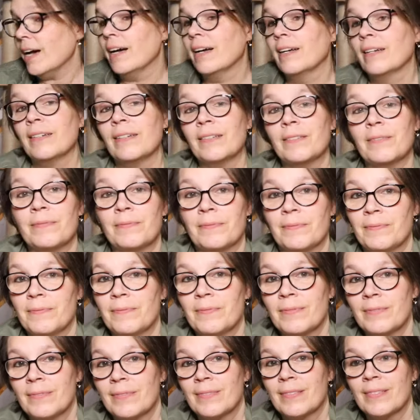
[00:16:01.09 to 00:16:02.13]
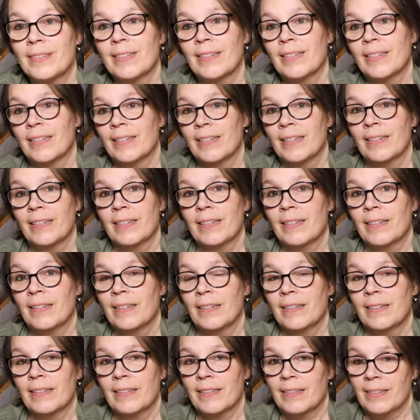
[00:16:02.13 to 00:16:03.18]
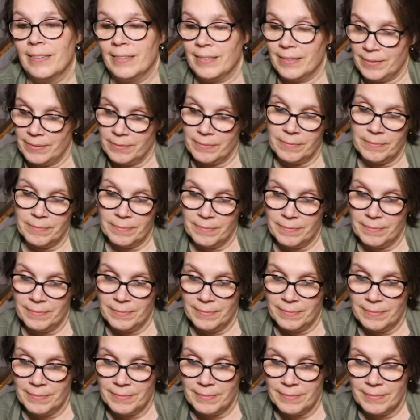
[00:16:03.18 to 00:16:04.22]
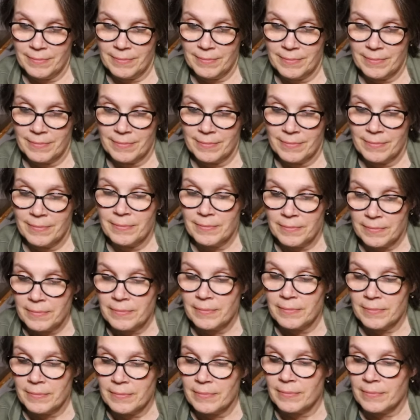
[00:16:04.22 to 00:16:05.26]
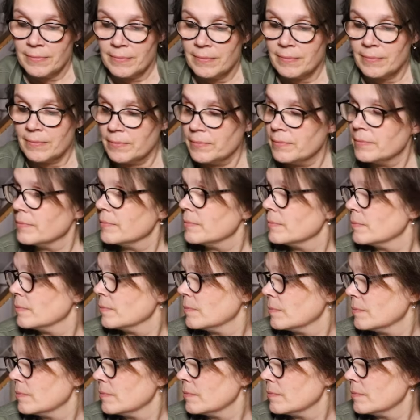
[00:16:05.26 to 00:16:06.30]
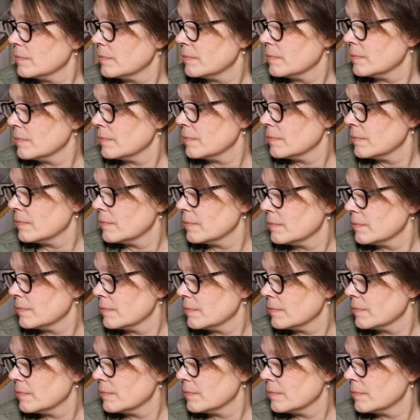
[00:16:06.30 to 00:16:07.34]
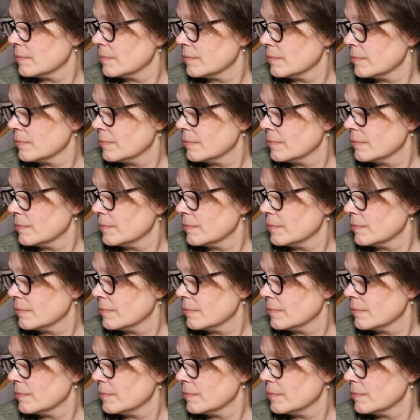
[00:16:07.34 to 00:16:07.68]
(silent)